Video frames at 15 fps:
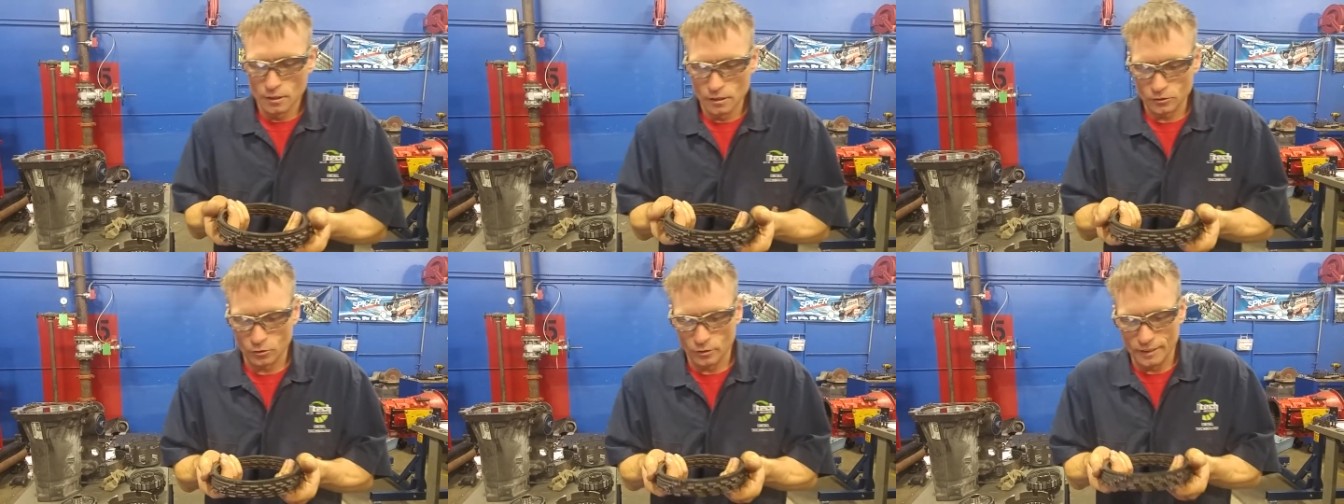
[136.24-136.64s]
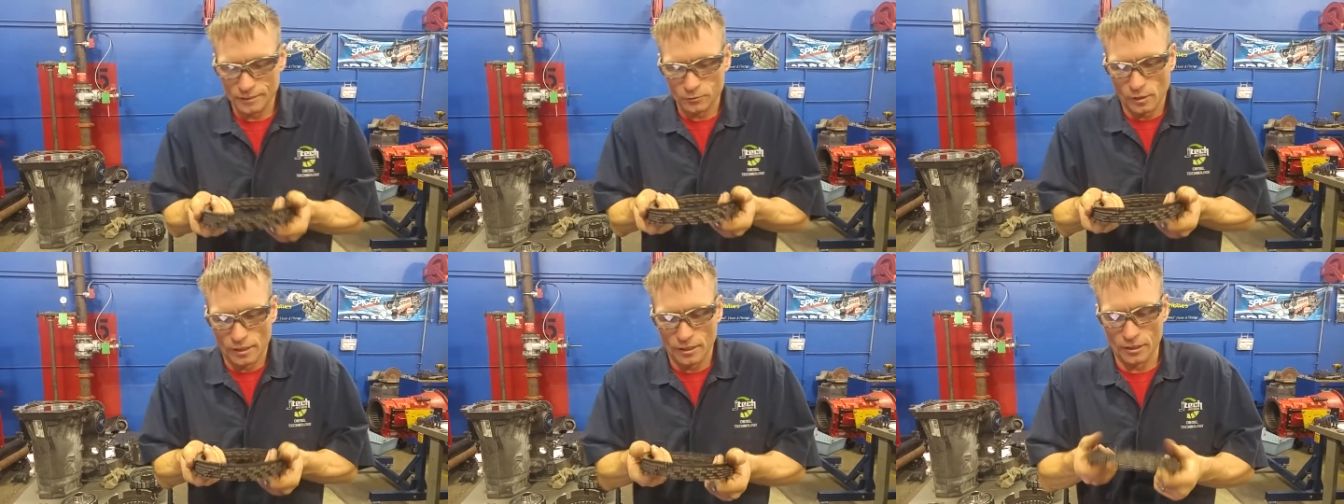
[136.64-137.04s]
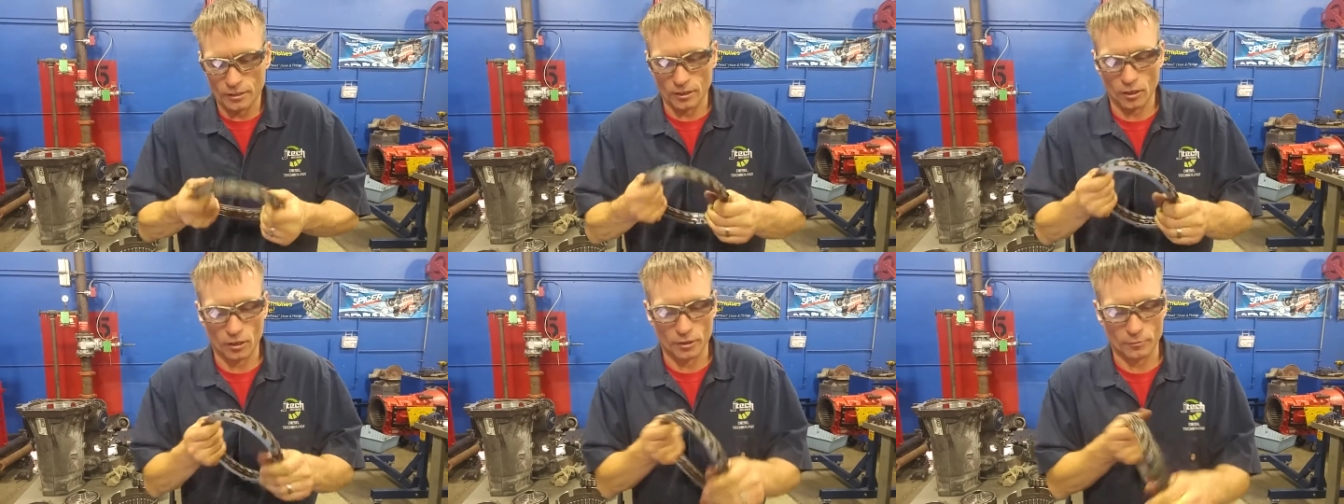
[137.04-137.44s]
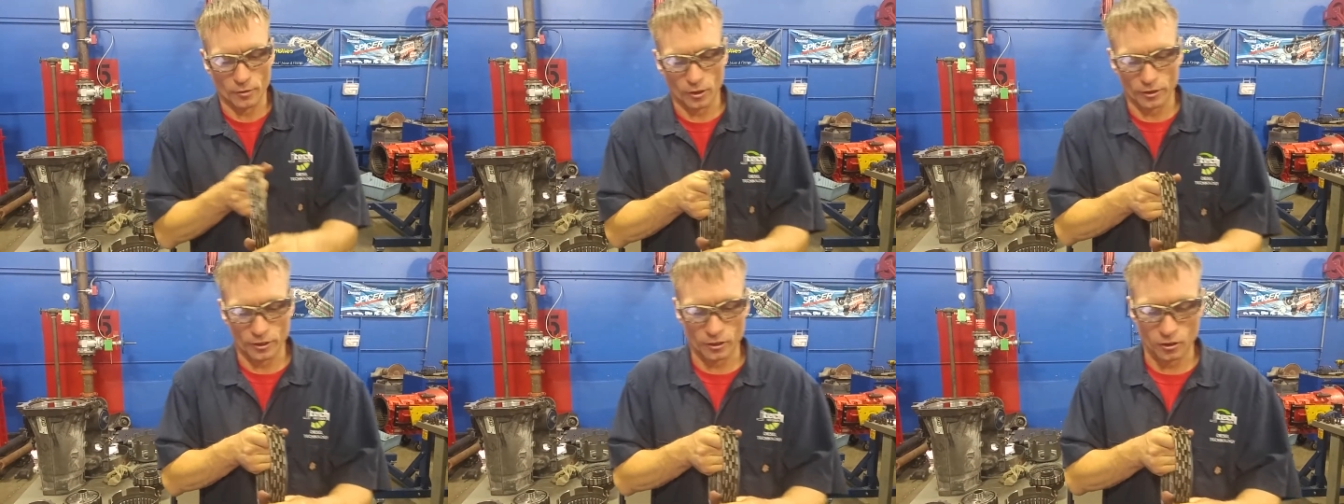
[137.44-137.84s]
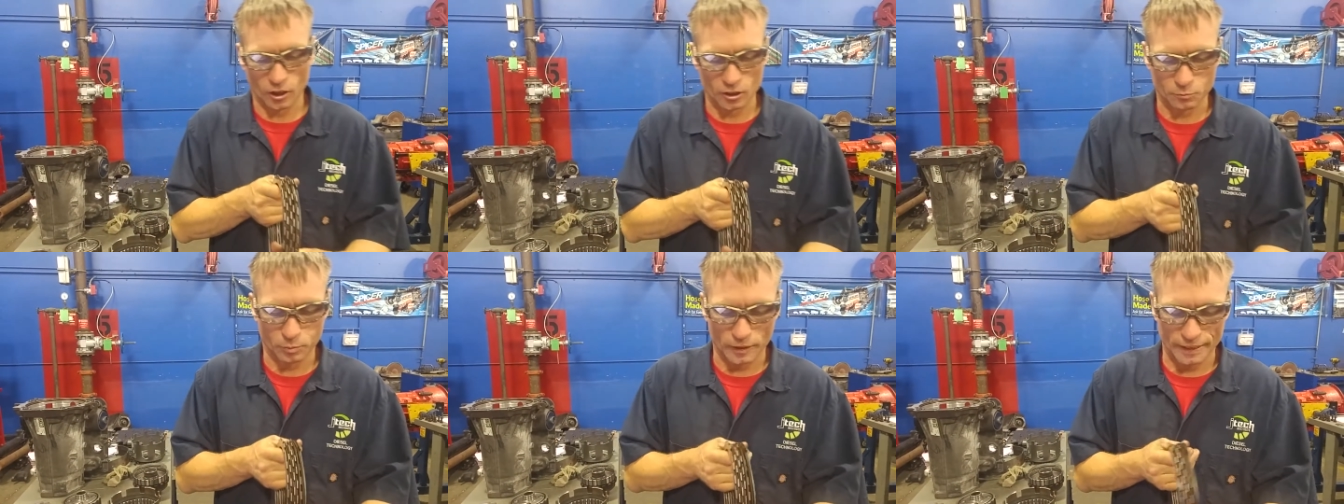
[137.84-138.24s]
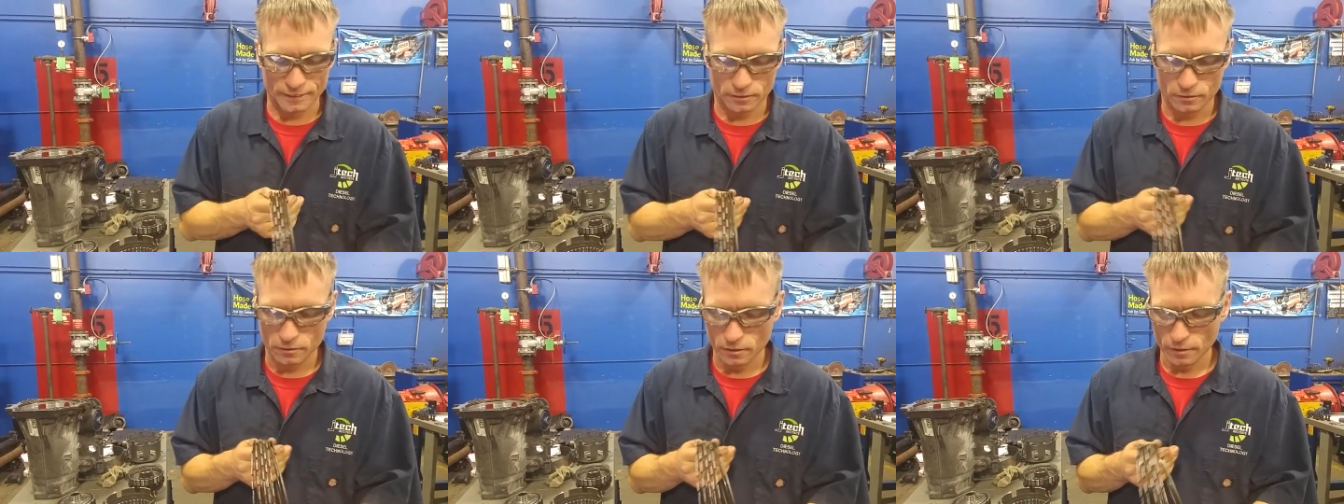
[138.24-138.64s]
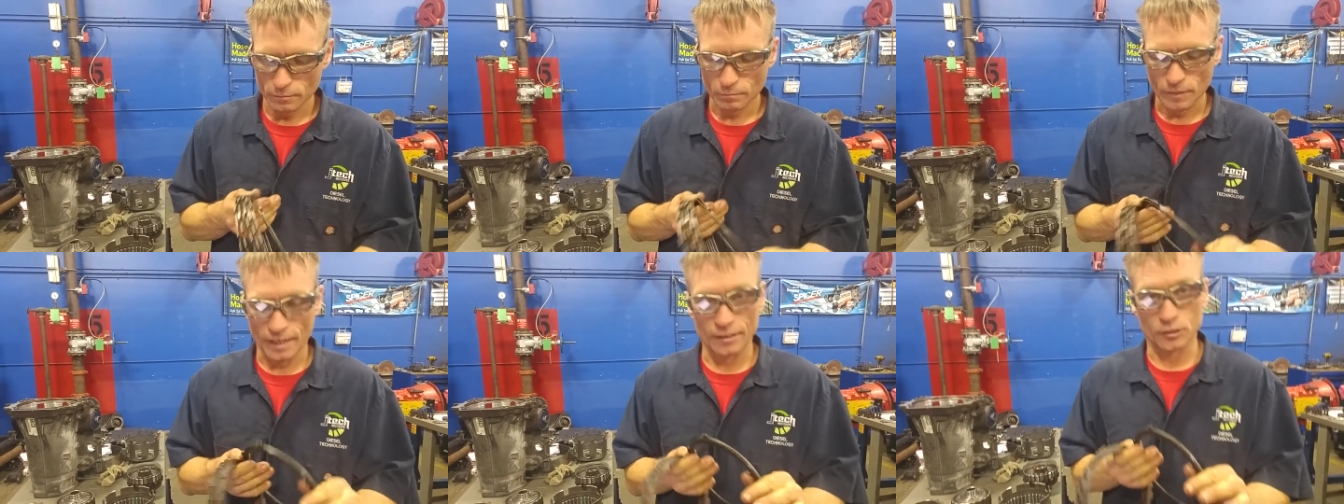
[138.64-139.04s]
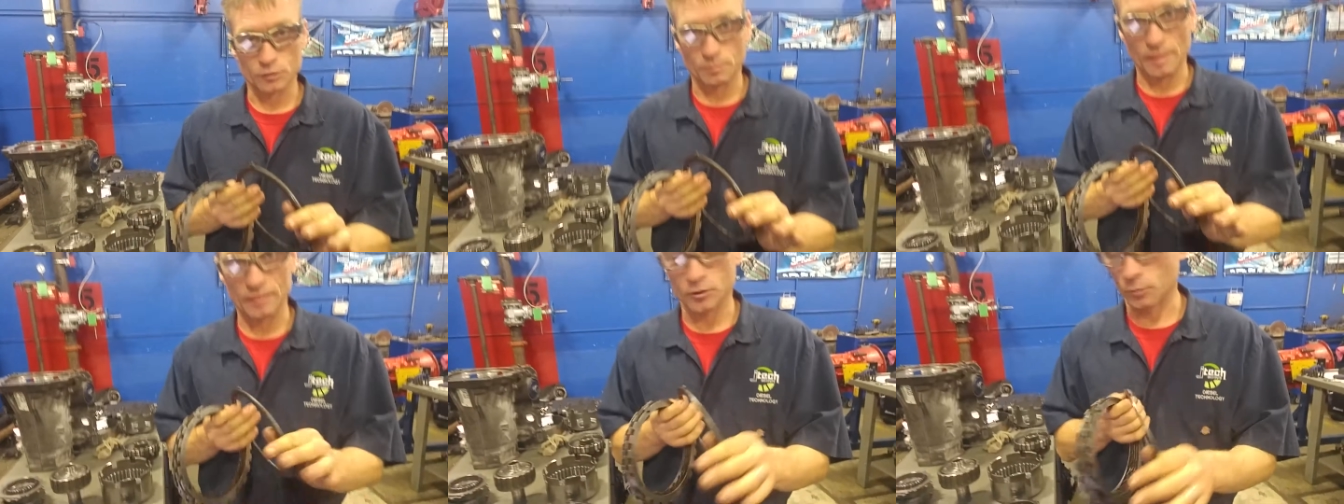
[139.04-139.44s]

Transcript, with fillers: So these right here are going to go your clutch plates and your spacer